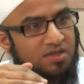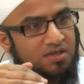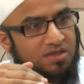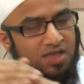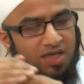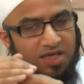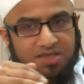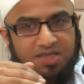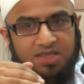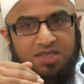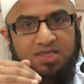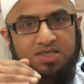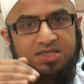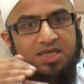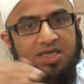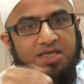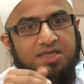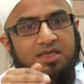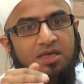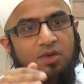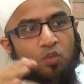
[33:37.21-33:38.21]
The hadith is
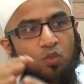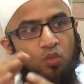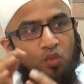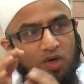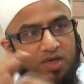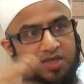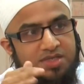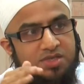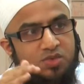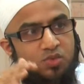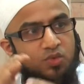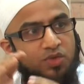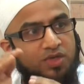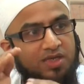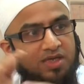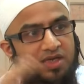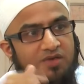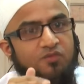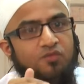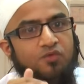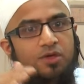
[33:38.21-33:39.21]
saying that once we
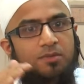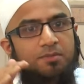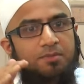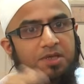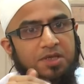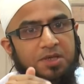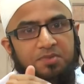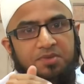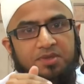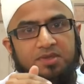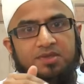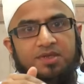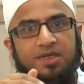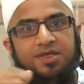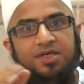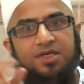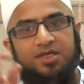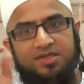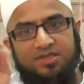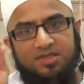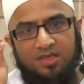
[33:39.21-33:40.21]
live with people,
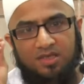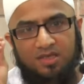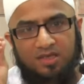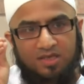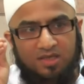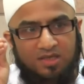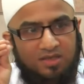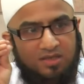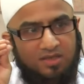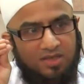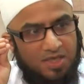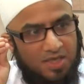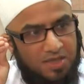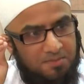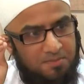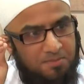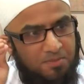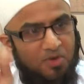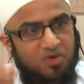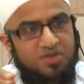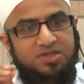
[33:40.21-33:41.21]
then it's
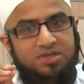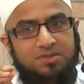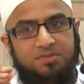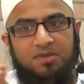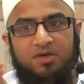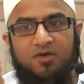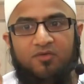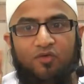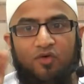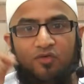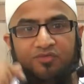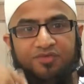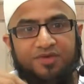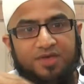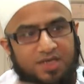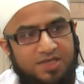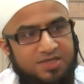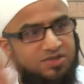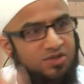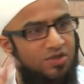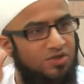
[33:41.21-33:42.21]
impossible for
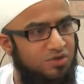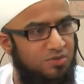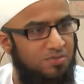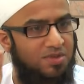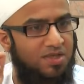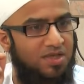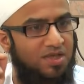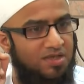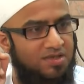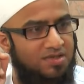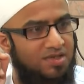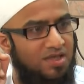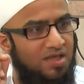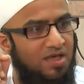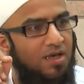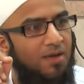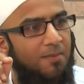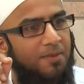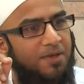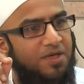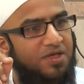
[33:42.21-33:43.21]
feelings not to be hurt,
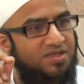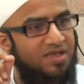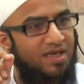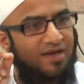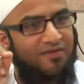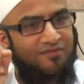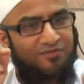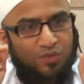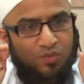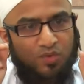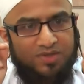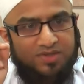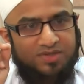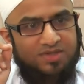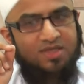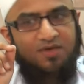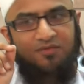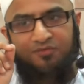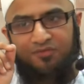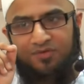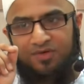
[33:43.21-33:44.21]
because everyone's
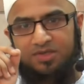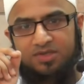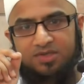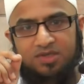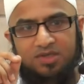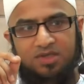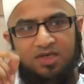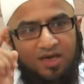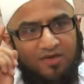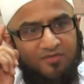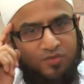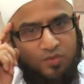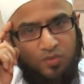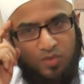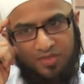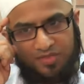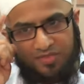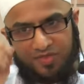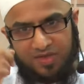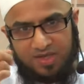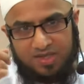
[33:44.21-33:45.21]
different.
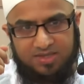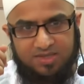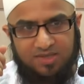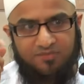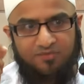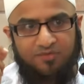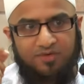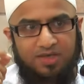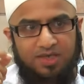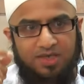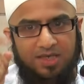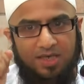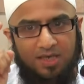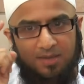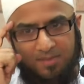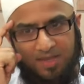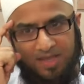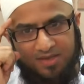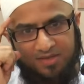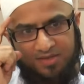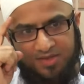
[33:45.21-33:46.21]
Everyone thinks differently. A
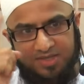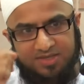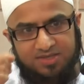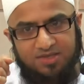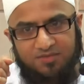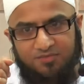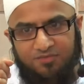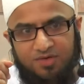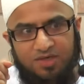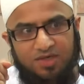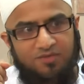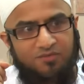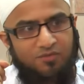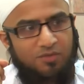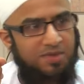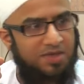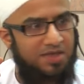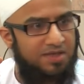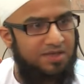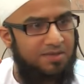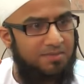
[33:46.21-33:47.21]
man thinks differently
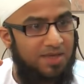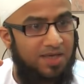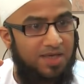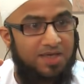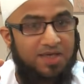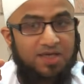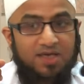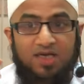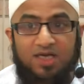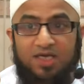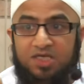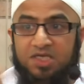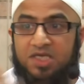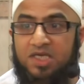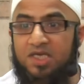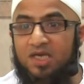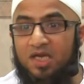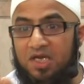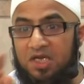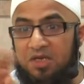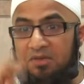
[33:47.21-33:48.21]
from another man.
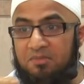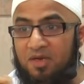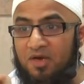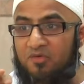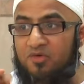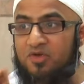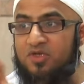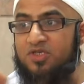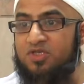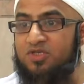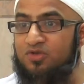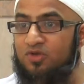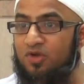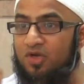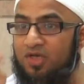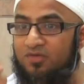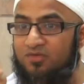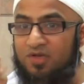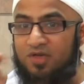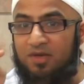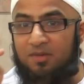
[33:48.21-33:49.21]
Here in marriage, it's not
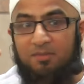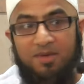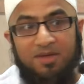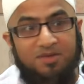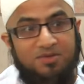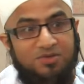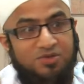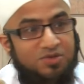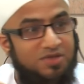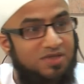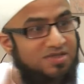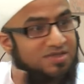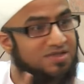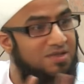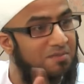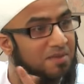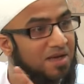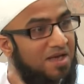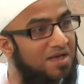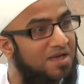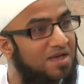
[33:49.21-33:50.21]
even it's a
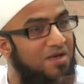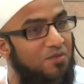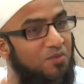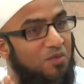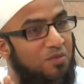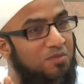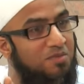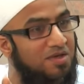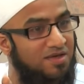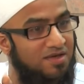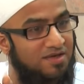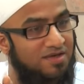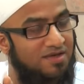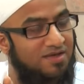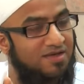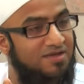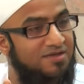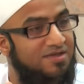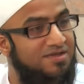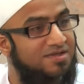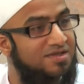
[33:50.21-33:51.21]
man and a woman.
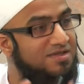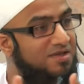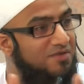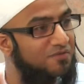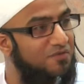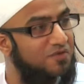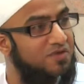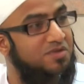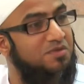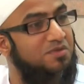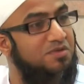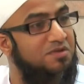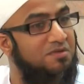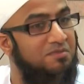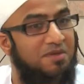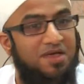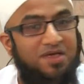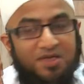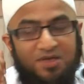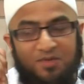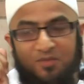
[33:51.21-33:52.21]
There's a difference between
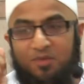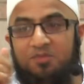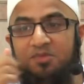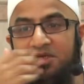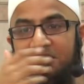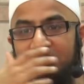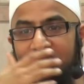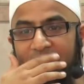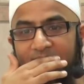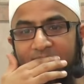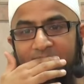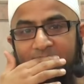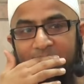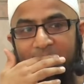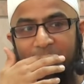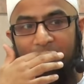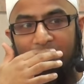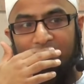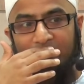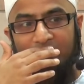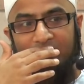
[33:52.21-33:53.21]
man and a woman.
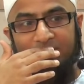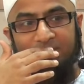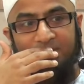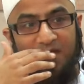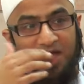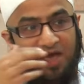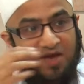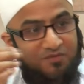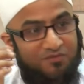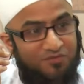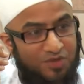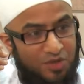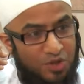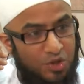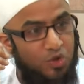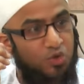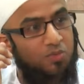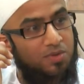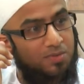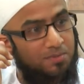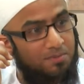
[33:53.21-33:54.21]
Every
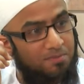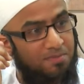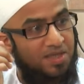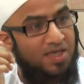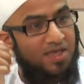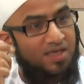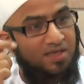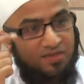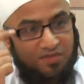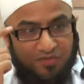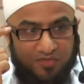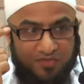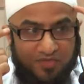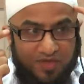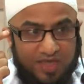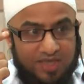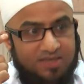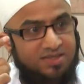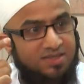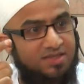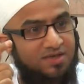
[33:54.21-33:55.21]
human being
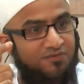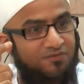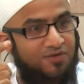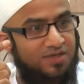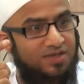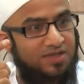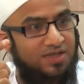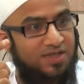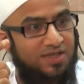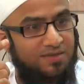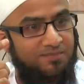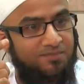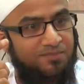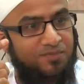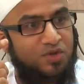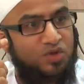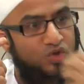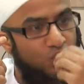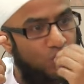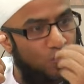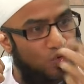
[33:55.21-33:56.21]
thinks differently,
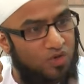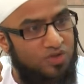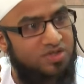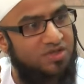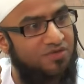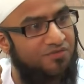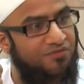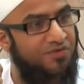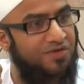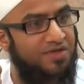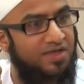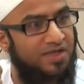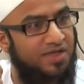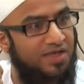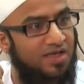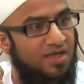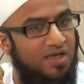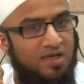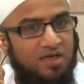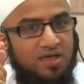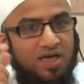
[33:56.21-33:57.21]
talks
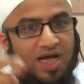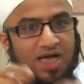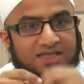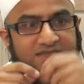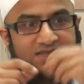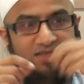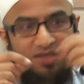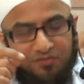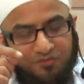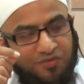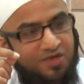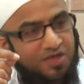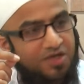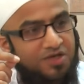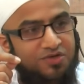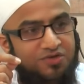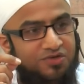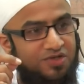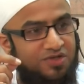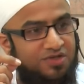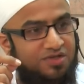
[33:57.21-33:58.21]
differently, has different
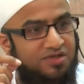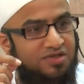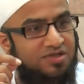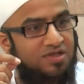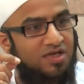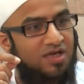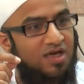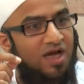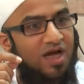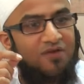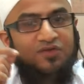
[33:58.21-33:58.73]
interests.